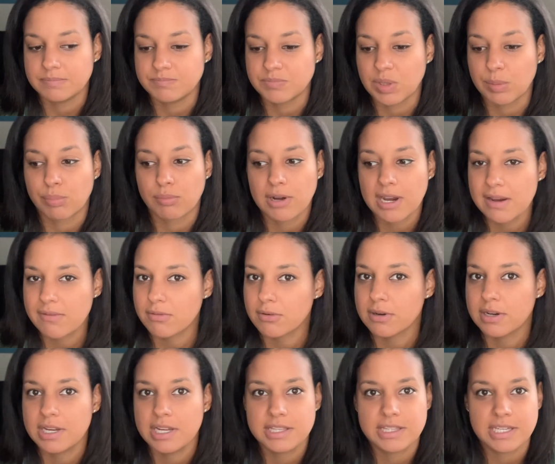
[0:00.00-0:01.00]

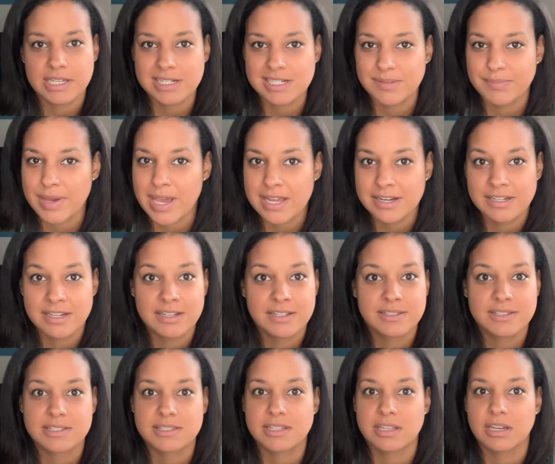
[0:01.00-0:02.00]
bravery, the
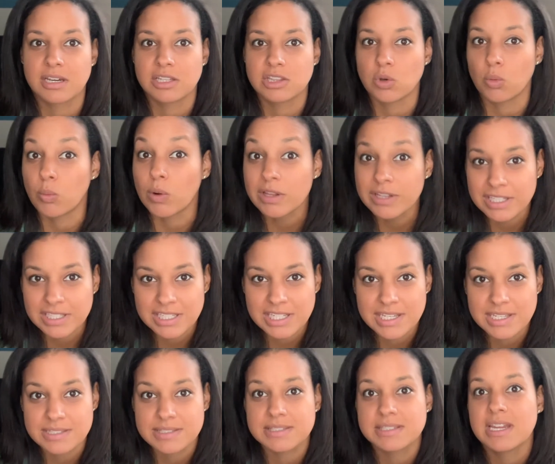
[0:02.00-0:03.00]
independence, the
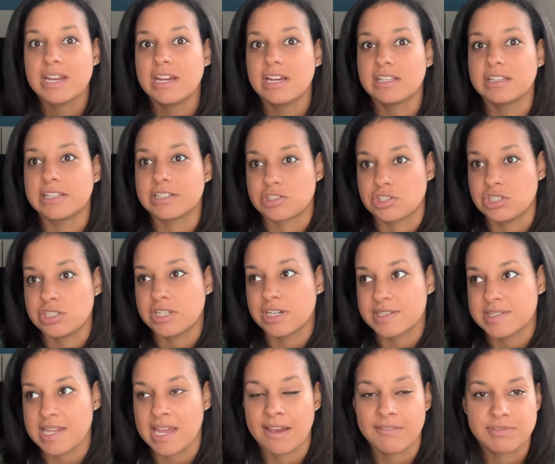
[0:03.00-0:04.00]
willingness. Like, she
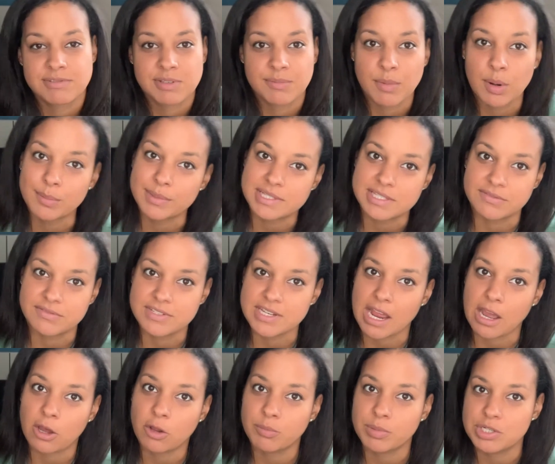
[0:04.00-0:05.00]
does have some moments of
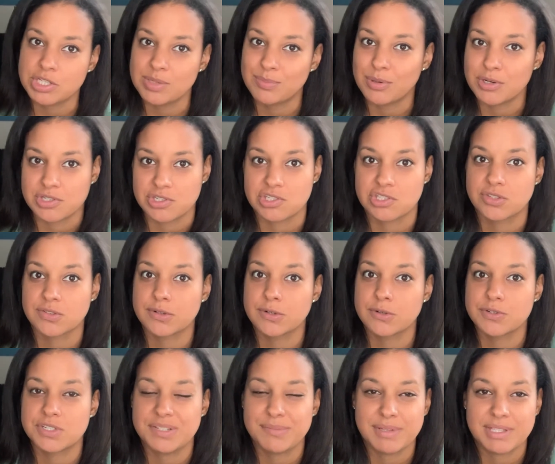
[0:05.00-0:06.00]
doubt, but she pushes through.
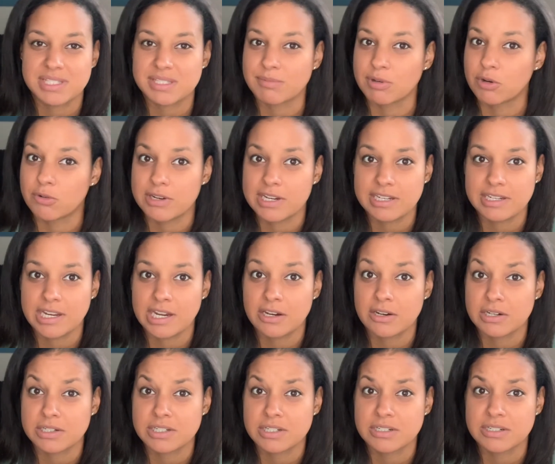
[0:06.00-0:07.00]
She meets some great
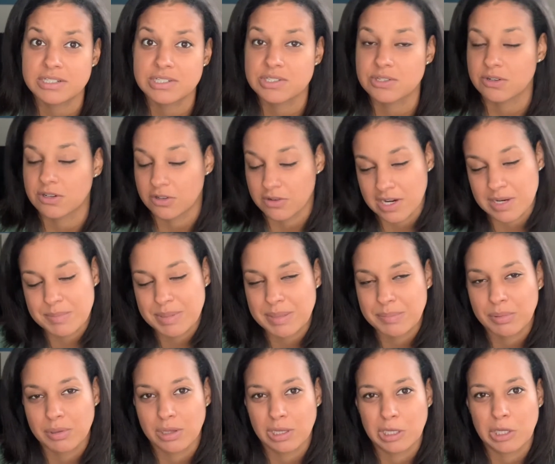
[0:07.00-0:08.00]
characters or great
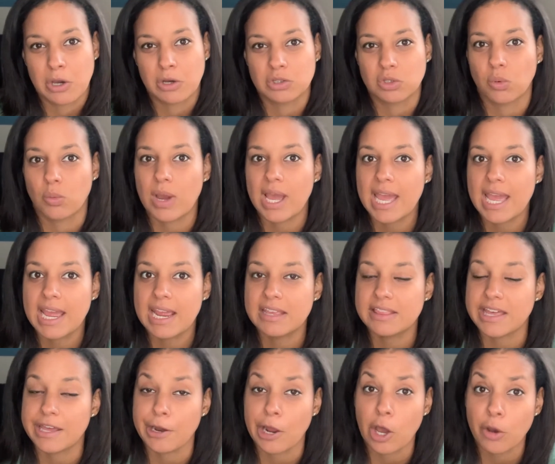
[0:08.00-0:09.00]
people along the way
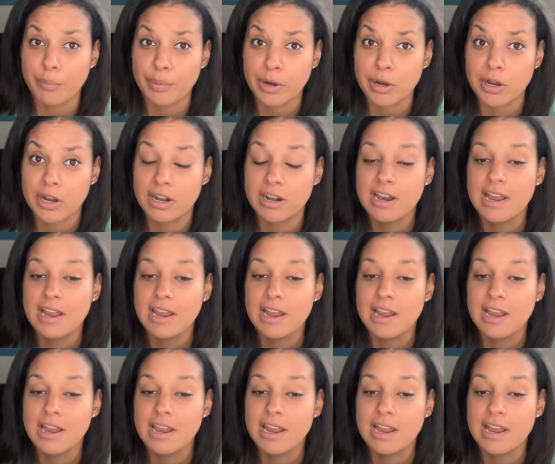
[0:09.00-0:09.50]
that help her